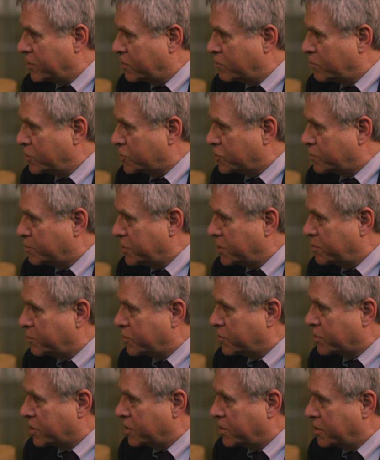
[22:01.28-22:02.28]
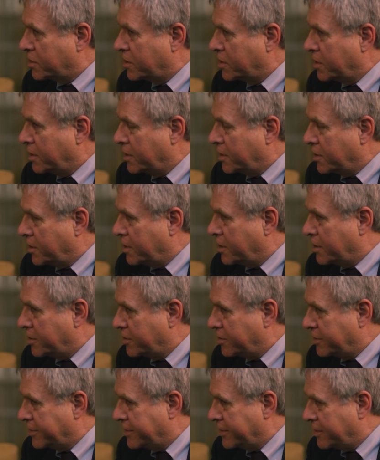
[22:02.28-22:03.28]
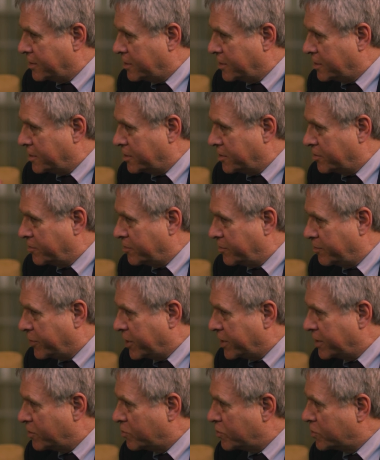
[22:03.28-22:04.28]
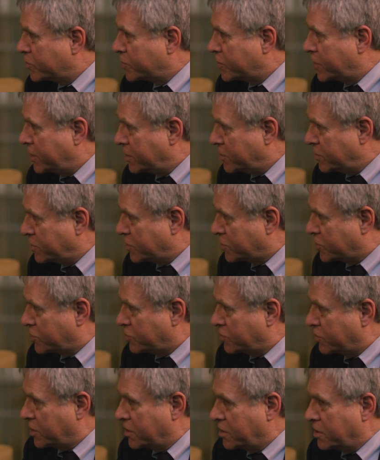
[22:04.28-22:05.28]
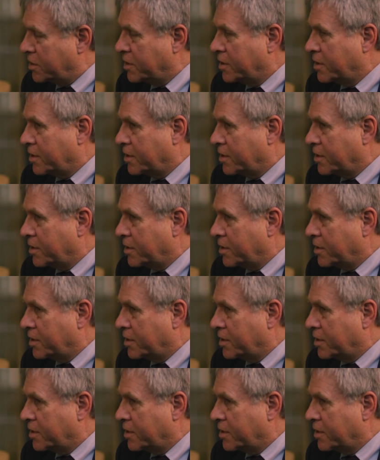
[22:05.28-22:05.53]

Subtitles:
in which people can, by their own industry,